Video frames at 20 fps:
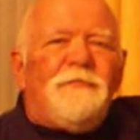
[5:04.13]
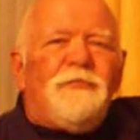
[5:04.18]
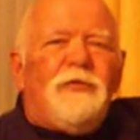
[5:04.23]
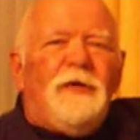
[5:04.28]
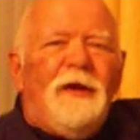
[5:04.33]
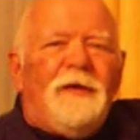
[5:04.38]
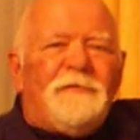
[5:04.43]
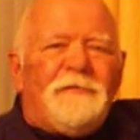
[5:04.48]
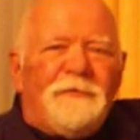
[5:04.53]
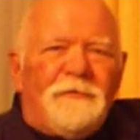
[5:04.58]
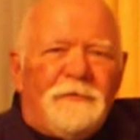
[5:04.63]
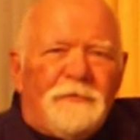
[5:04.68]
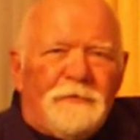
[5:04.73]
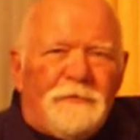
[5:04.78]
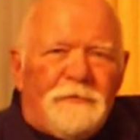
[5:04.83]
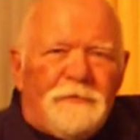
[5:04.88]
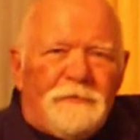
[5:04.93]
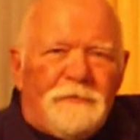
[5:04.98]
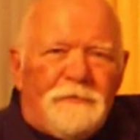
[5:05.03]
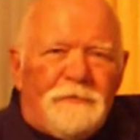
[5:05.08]

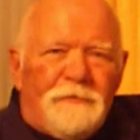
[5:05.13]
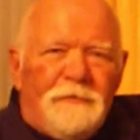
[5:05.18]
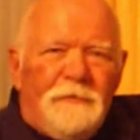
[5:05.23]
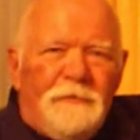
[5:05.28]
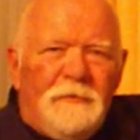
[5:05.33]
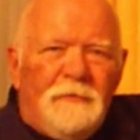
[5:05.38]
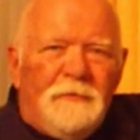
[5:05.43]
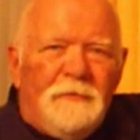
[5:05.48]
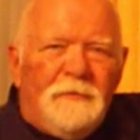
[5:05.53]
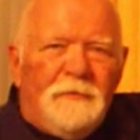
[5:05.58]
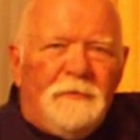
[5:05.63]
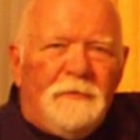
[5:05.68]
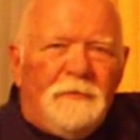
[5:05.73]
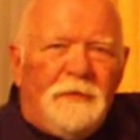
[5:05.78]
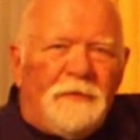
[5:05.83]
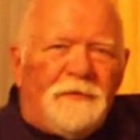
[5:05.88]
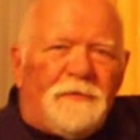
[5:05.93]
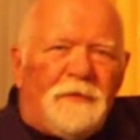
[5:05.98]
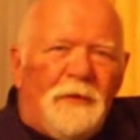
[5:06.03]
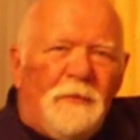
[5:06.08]
presence,
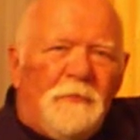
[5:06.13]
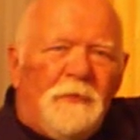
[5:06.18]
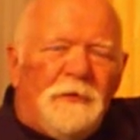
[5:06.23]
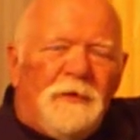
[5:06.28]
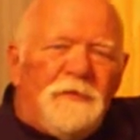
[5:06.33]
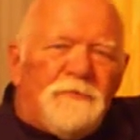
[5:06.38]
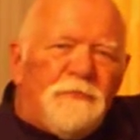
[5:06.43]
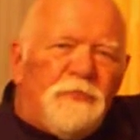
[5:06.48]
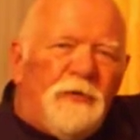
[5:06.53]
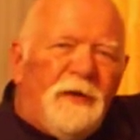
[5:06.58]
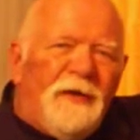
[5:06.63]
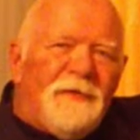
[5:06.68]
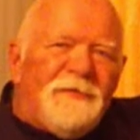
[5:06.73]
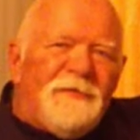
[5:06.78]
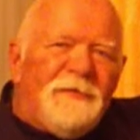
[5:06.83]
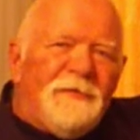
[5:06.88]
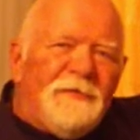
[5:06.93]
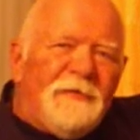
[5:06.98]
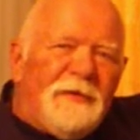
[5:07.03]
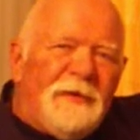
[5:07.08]
that someone is
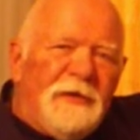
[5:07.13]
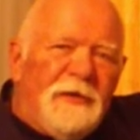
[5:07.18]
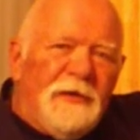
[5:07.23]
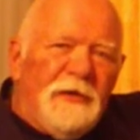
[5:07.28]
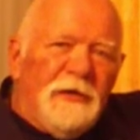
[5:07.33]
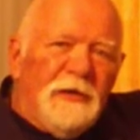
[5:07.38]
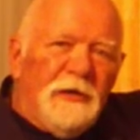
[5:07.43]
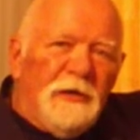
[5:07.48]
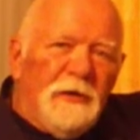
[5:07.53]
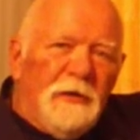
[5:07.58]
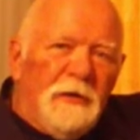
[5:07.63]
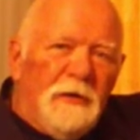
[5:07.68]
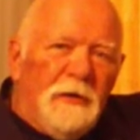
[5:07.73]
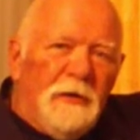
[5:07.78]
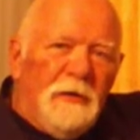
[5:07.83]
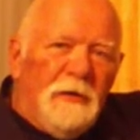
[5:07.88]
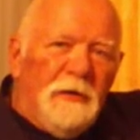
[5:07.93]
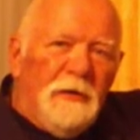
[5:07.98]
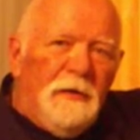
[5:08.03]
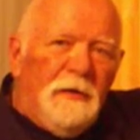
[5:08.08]
present here.
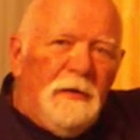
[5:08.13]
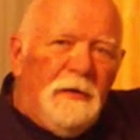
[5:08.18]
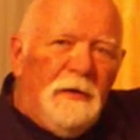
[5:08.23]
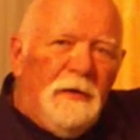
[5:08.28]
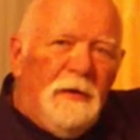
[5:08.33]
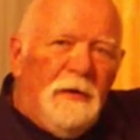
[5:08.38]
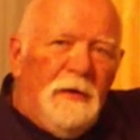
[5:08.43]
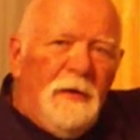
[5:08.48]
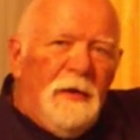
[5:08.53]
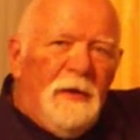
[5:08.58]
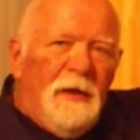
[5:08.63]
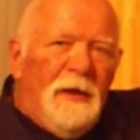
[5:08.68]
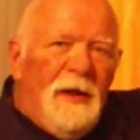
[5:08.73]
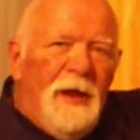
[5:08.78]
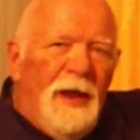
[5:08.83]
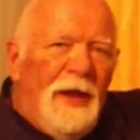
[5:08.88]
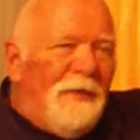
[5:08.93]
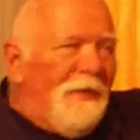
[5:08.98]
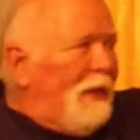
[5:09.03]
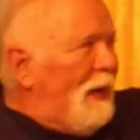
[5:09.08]

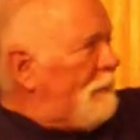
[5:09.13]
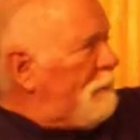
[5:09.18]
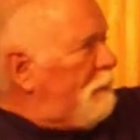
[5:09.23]
And that